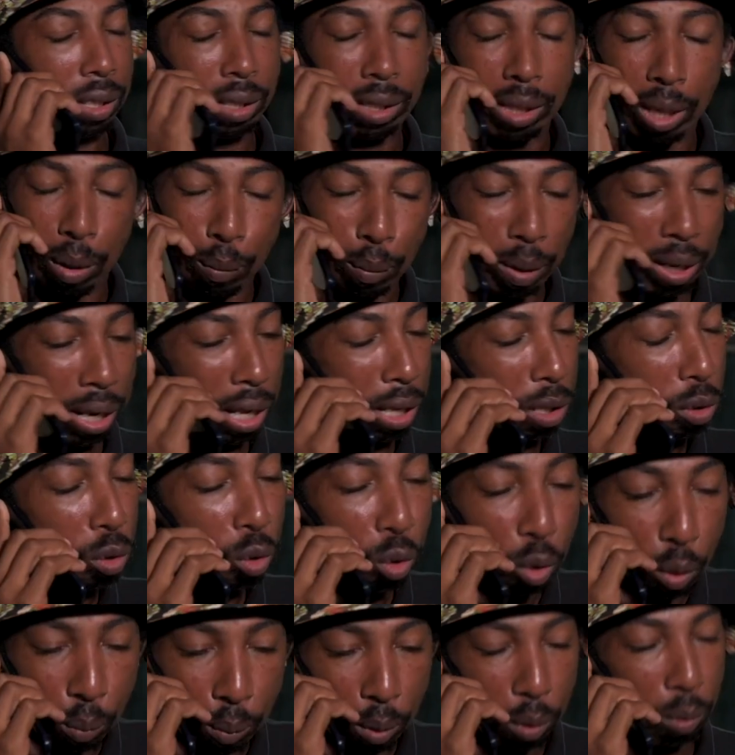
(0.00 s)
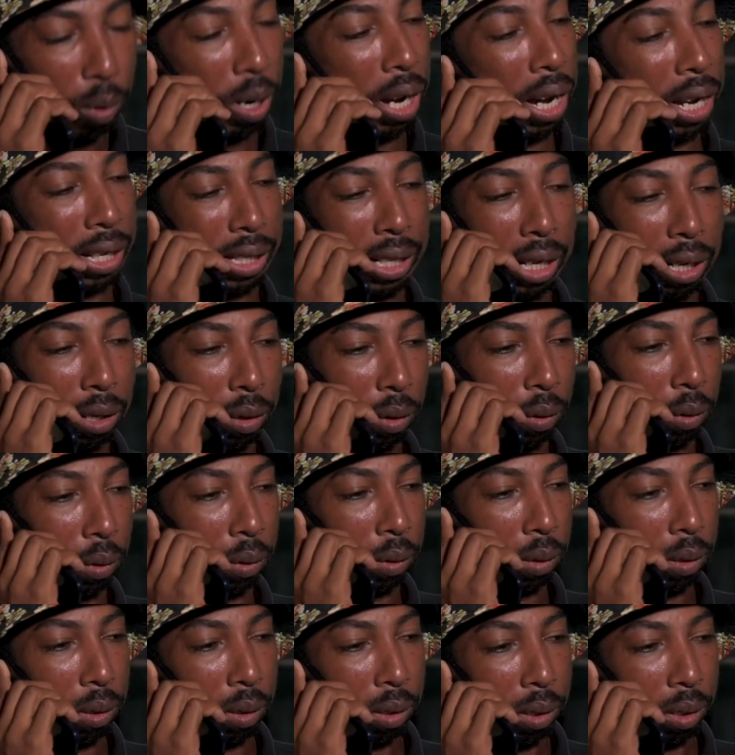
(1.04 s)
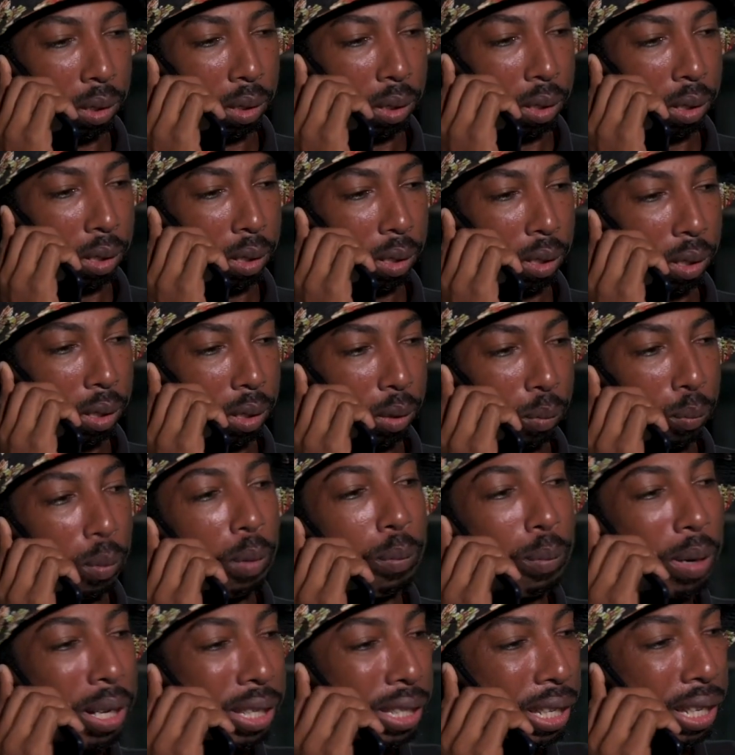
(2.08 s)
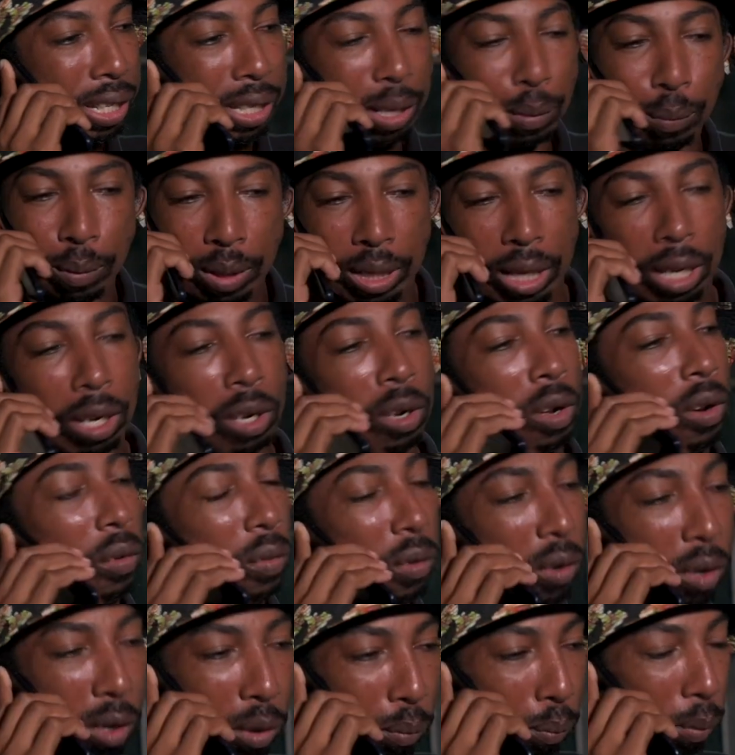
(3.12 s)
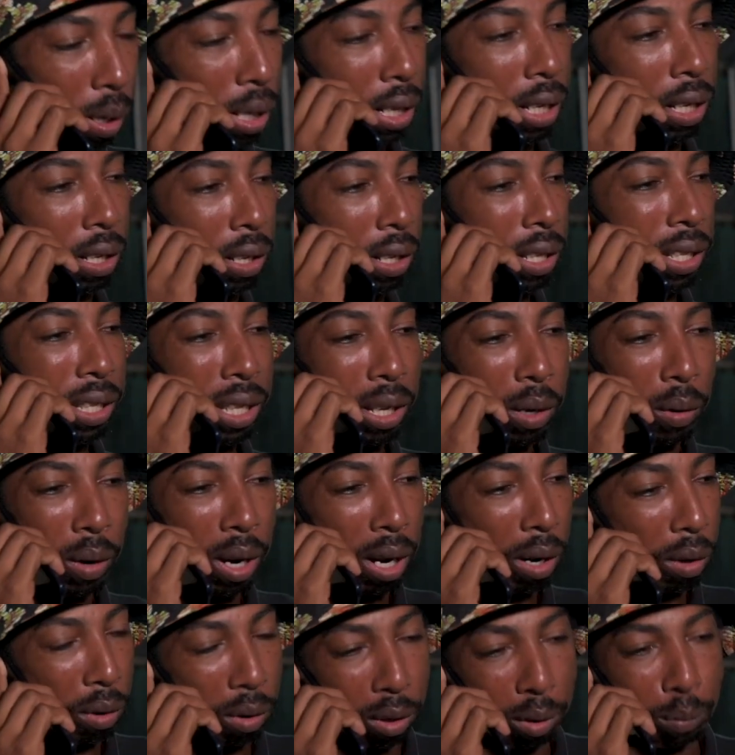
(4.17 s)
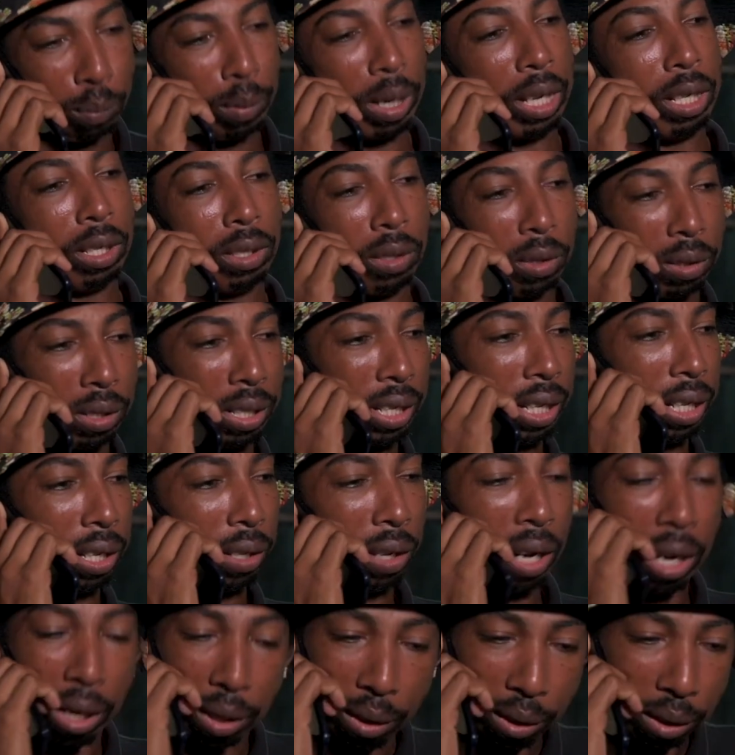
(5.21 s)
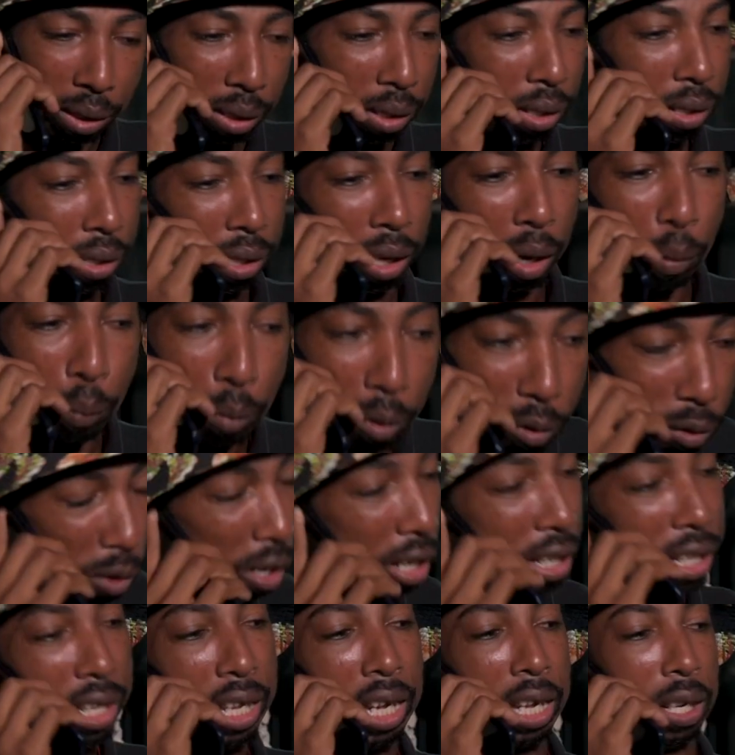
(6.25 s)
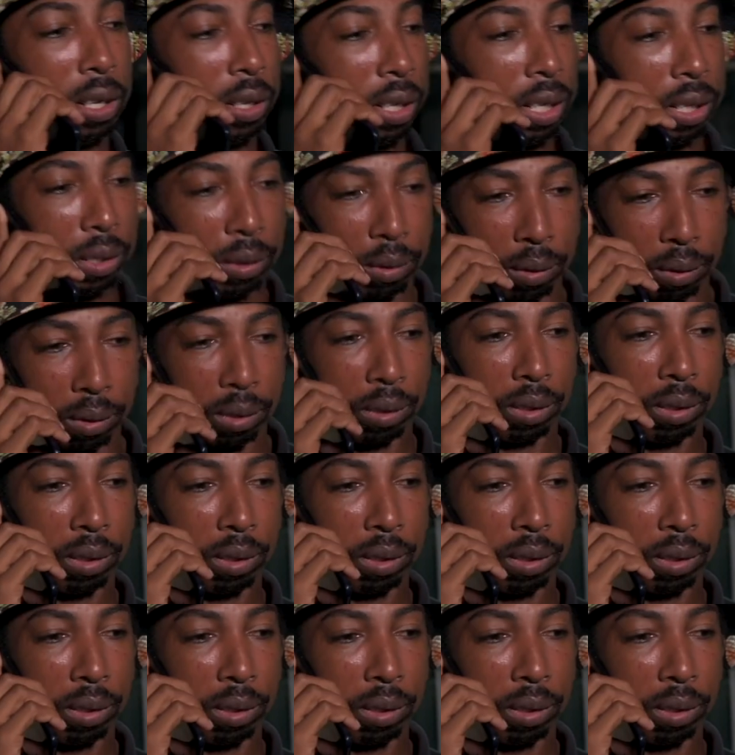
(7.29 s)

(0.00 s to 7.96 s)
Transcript: Yeah, man, you me want, you know. Remember, I say, tell me, say, love gunman, you know. You say, one gunman down there, you know. So I'm ready, you know.